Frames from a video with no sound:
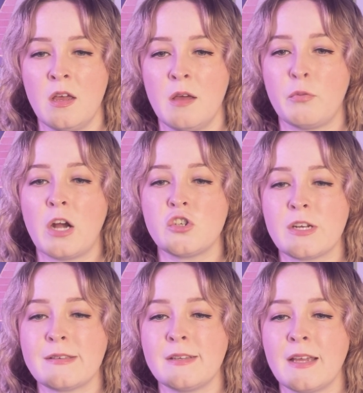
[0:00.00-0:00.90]

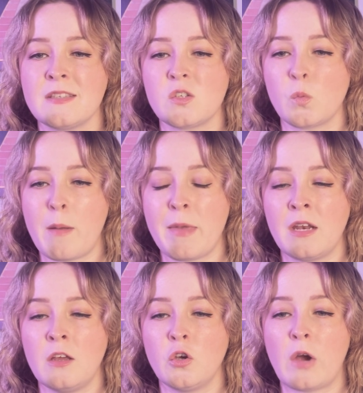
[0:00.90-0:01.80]
Prejudice against
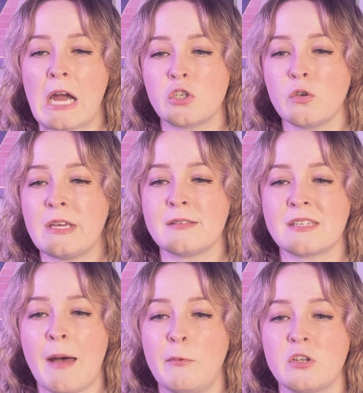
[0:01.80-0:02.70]
women gradually
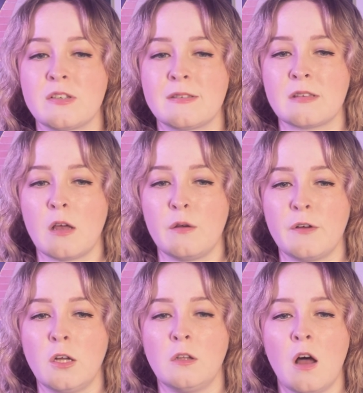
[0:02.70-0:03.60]
established itself
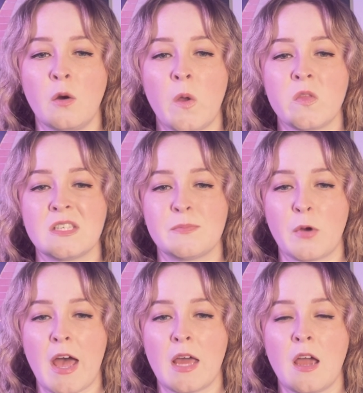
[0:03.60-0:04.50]
along with the
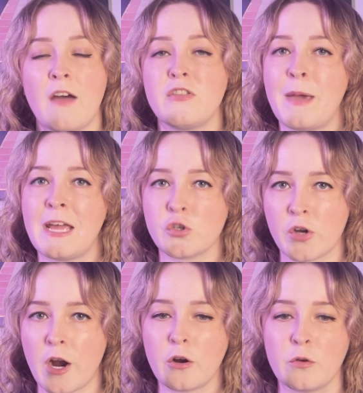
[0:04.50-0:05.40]
spread of the
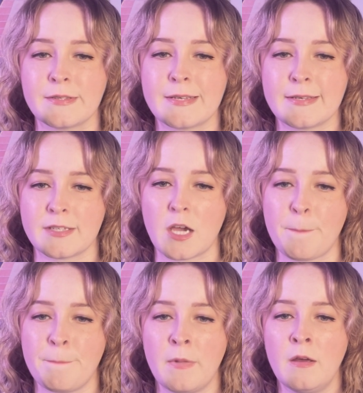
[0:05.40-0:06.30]
patriarchal
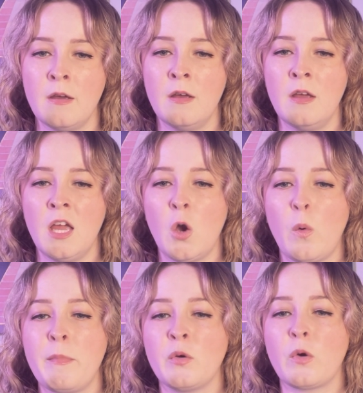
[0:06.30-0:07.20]
system.
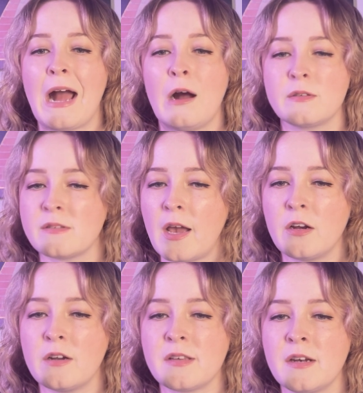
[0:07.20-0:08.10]
Women were
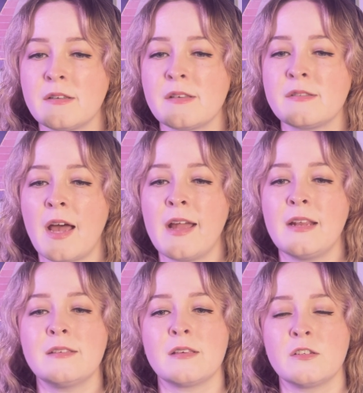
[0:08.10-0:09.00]
outsiders in a
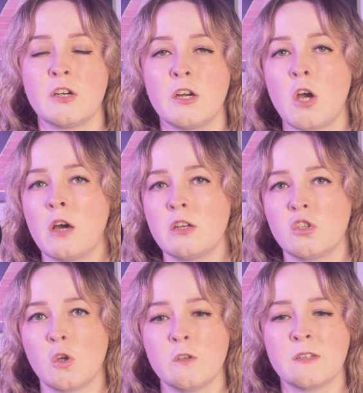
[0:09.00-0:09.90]
society centered on
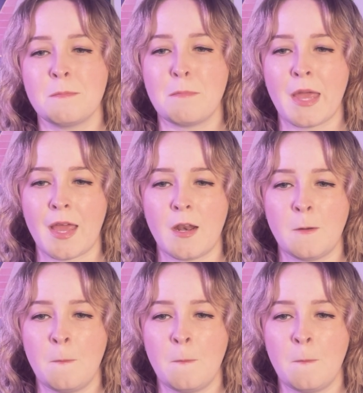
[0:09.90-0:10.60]
adult men.